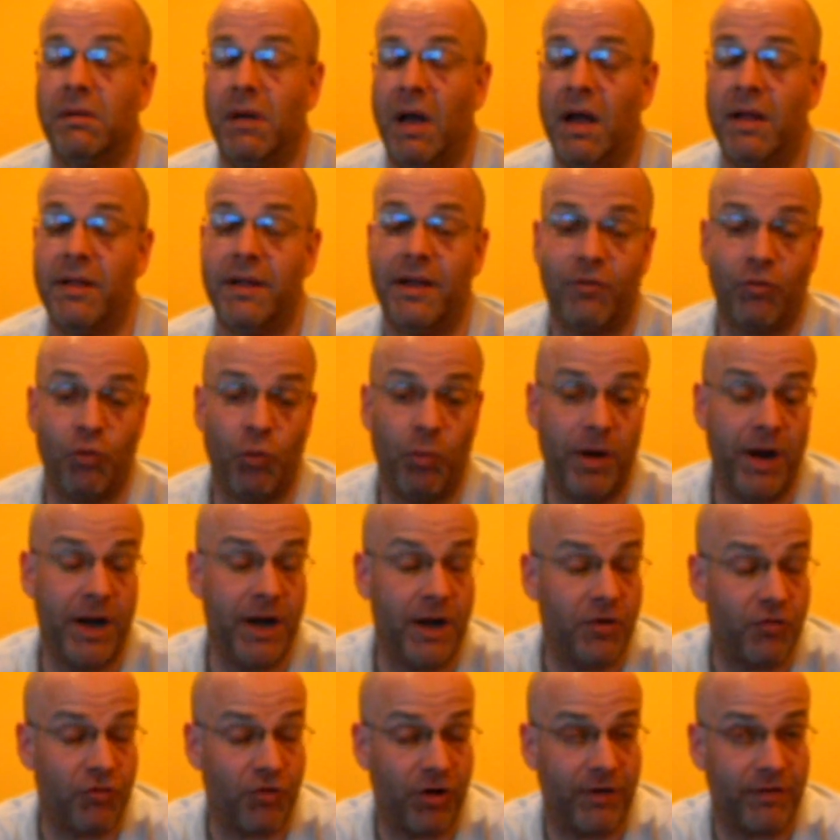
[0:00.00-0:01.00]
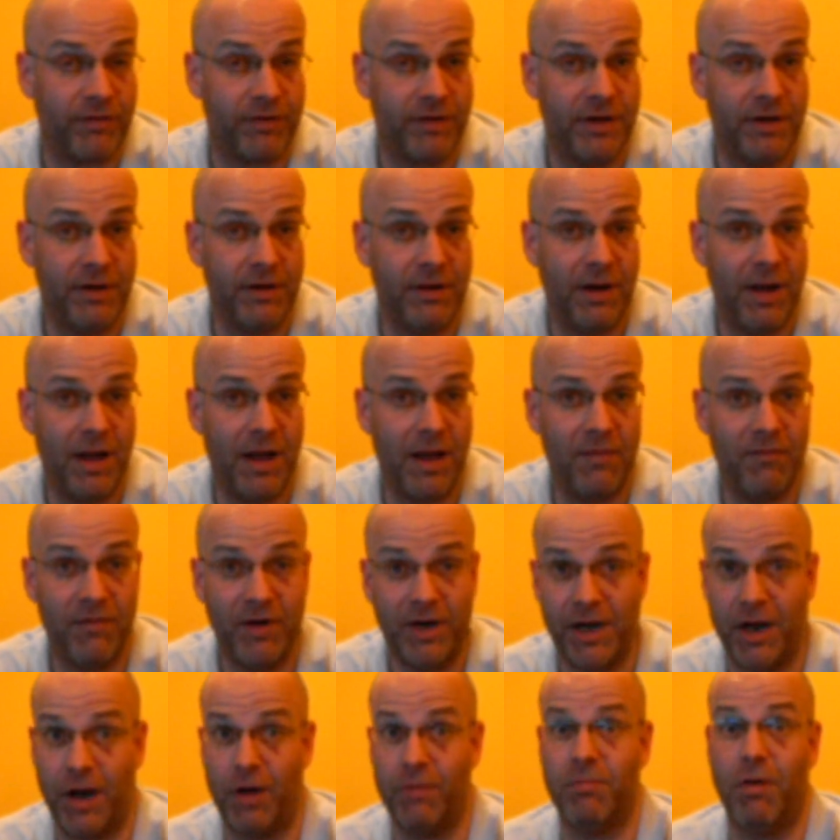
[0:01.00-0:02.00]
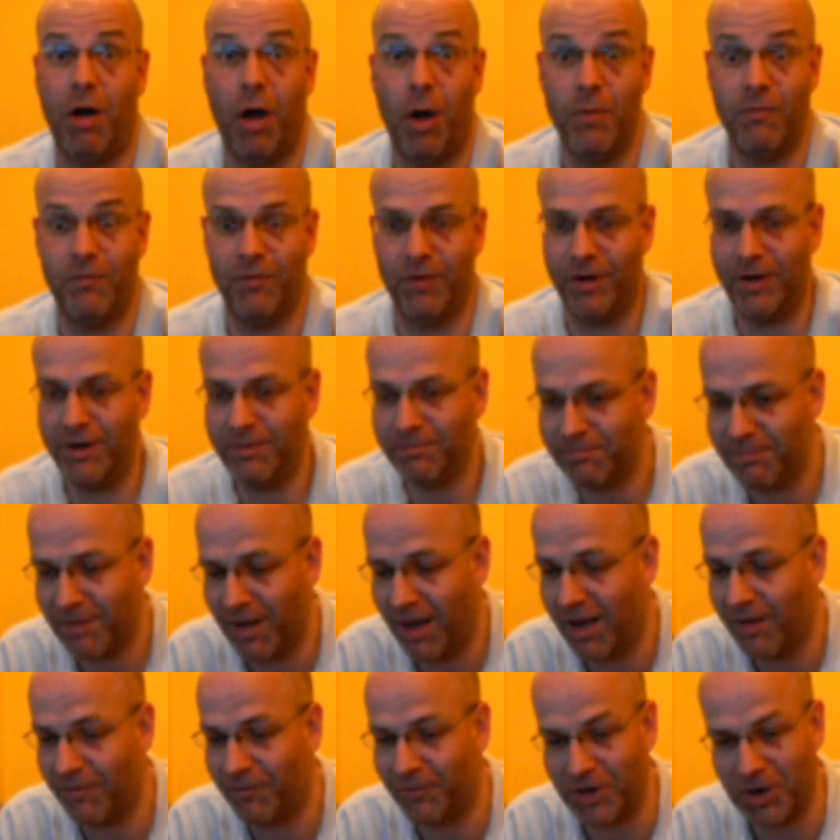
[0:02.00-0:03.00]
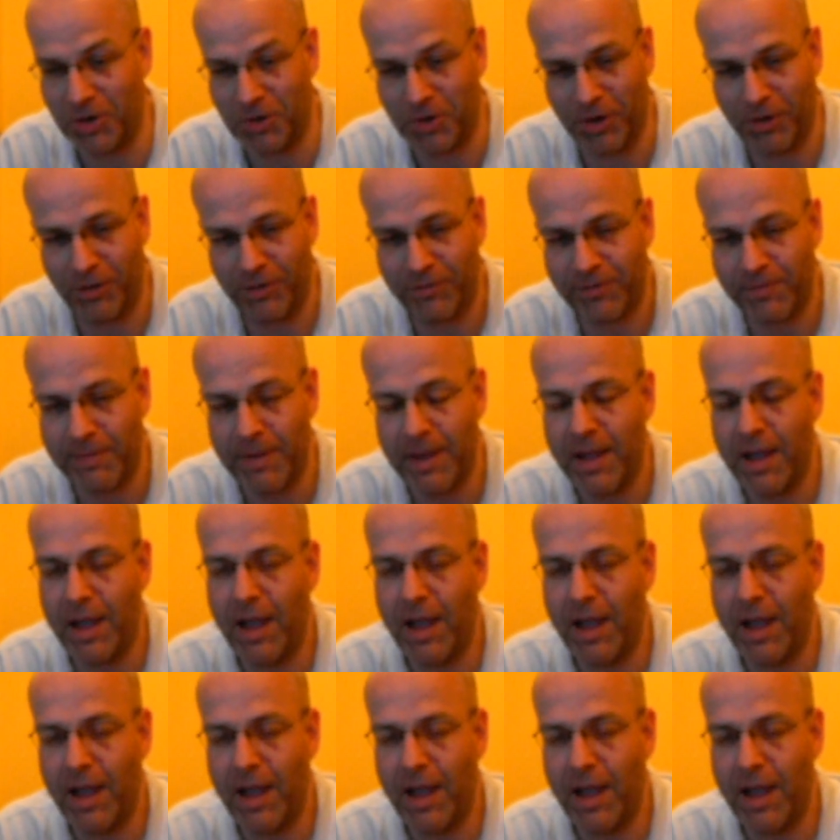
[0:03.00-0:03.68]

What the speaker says: and this will be an interesting video, hopefully, for you guys.